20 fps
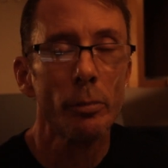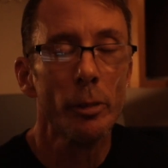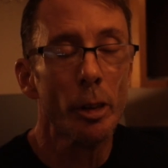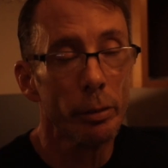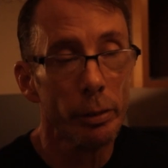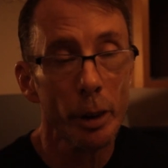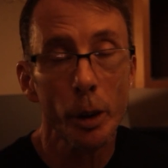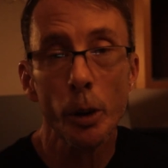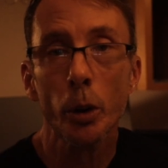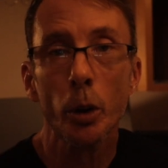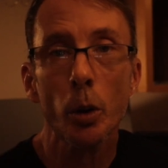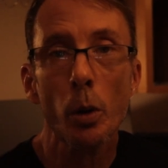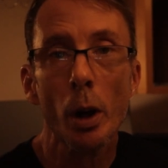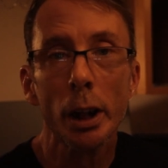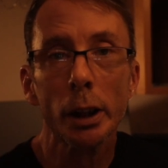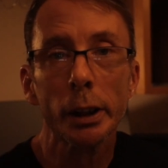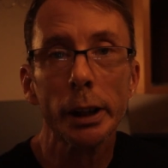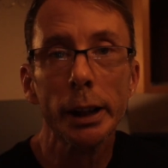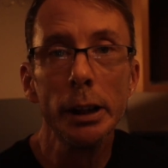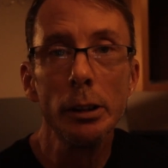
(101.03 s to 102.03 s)
The photo
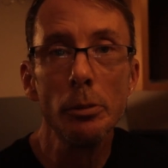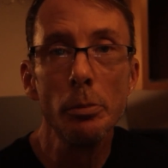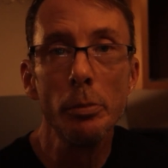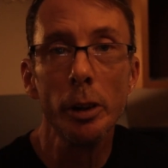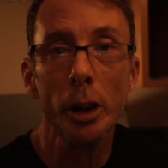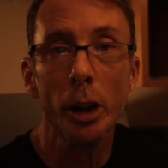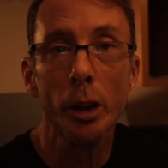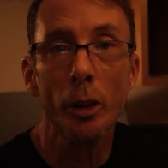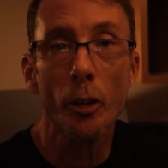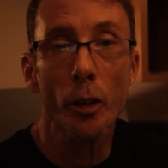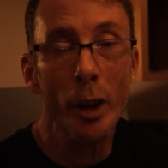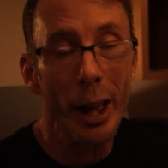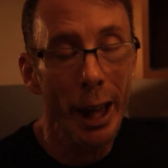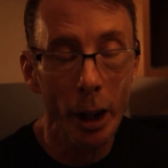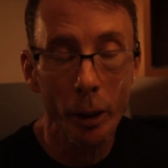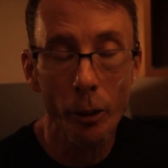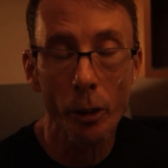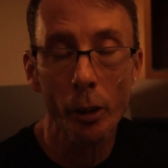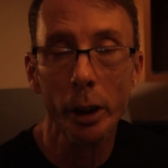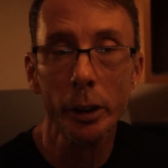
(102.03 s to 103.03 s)
quality is
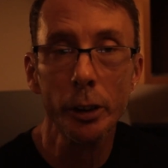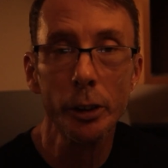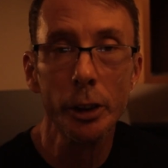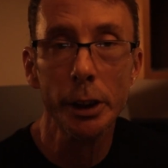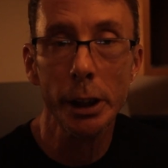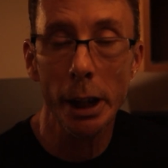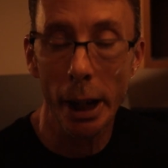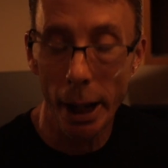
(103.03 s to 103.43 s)
excellent,